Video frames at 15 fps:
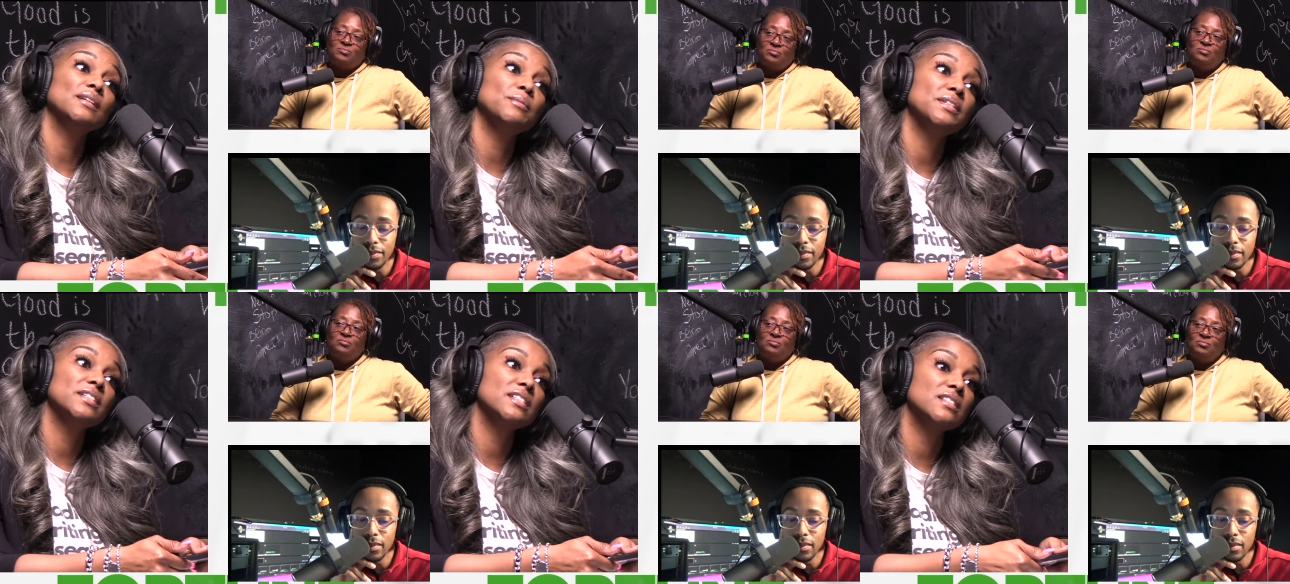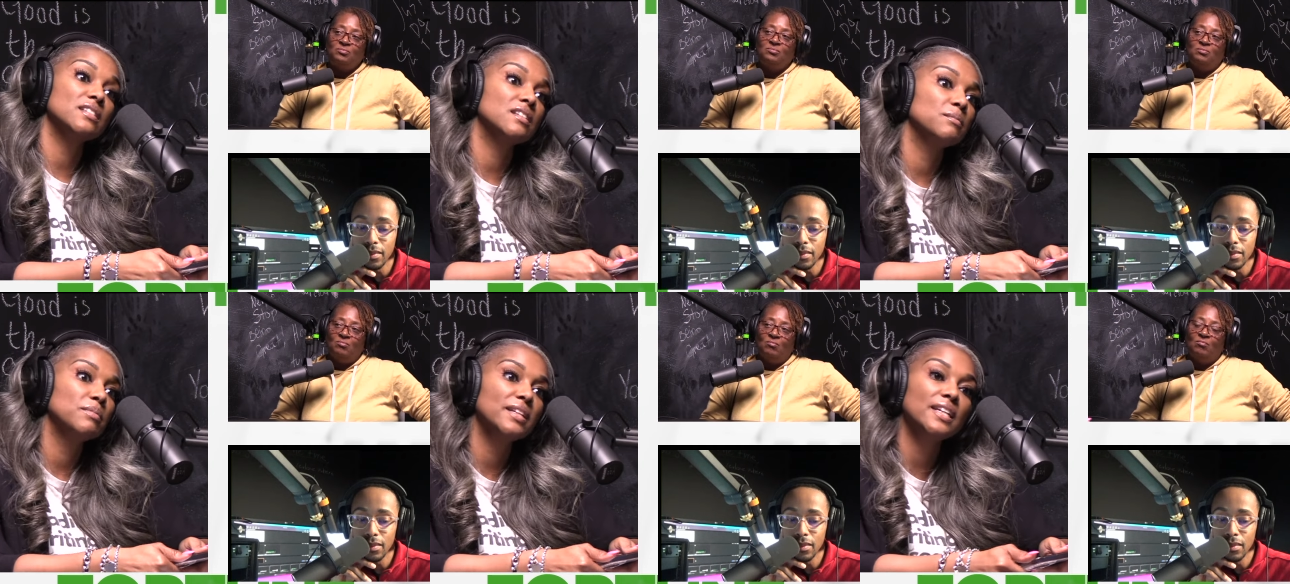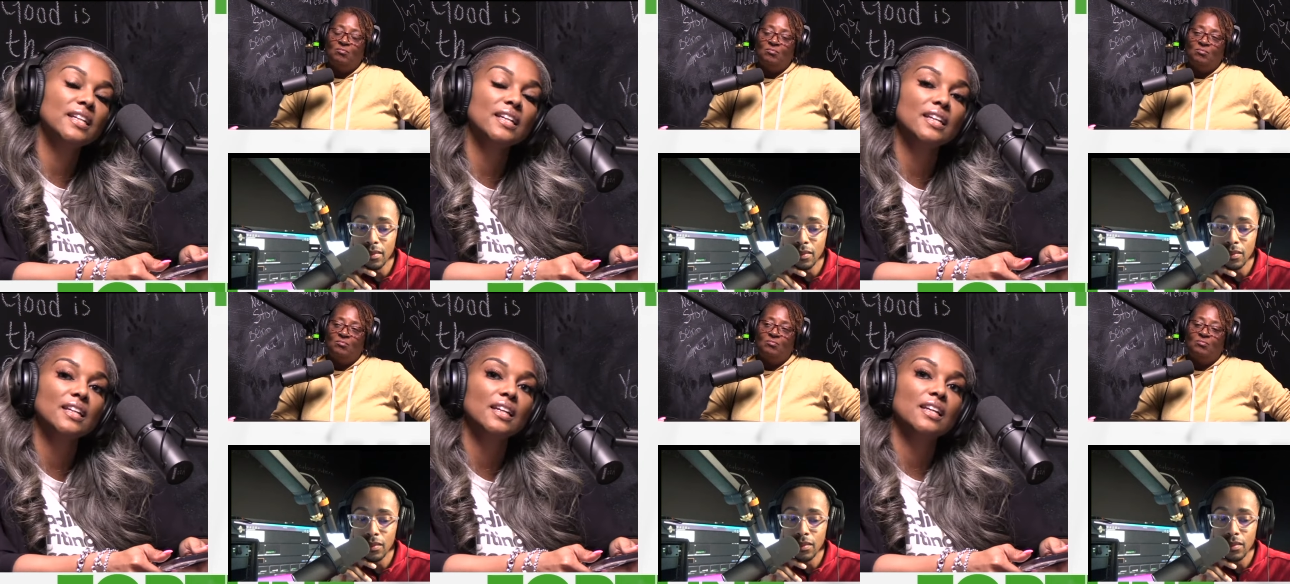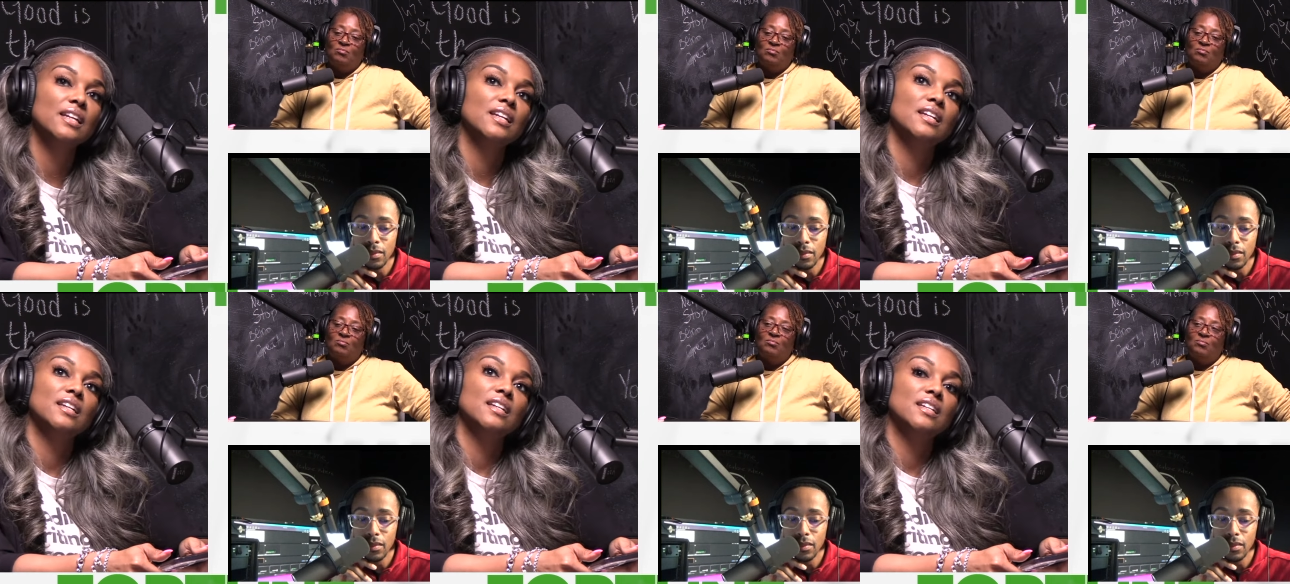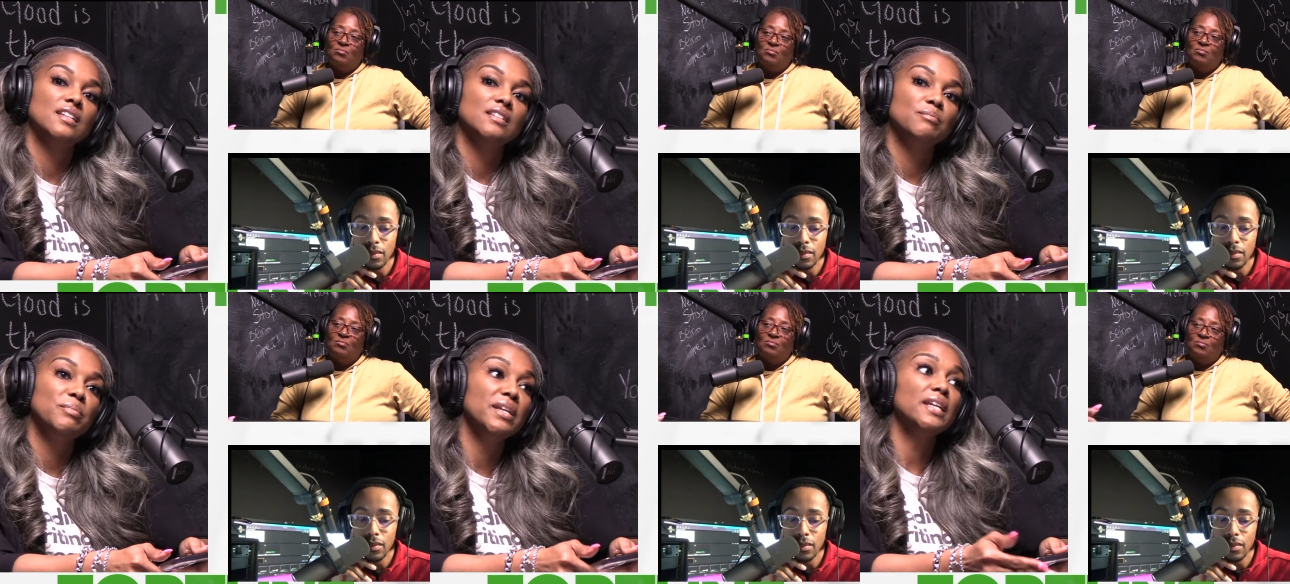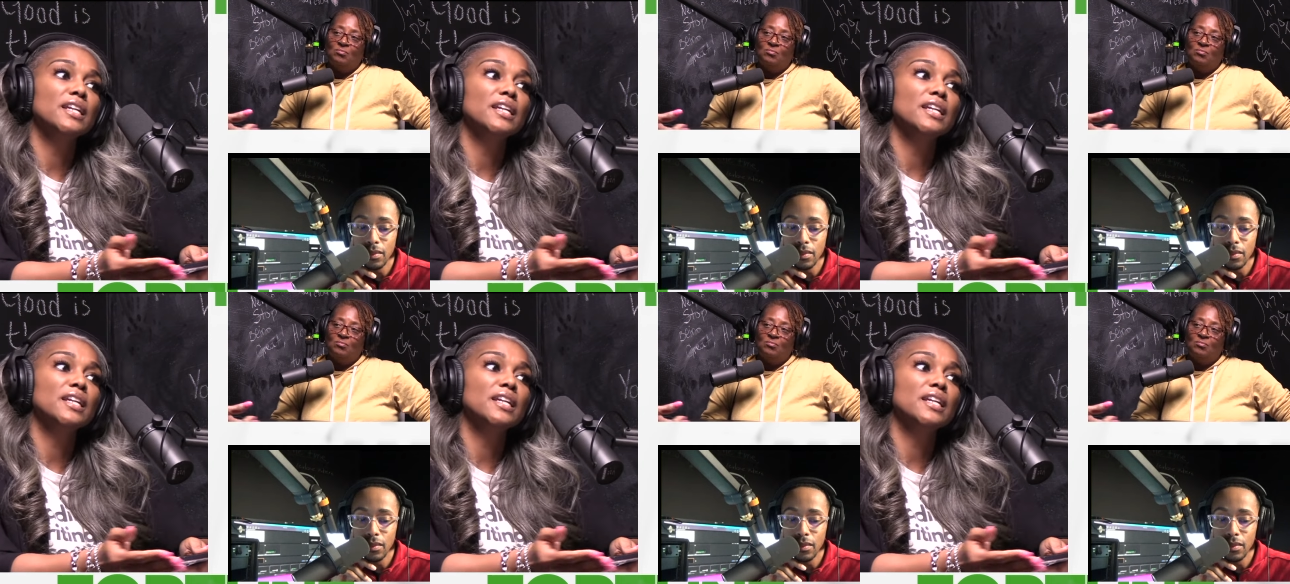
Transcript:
Speaker 1: but just to completing being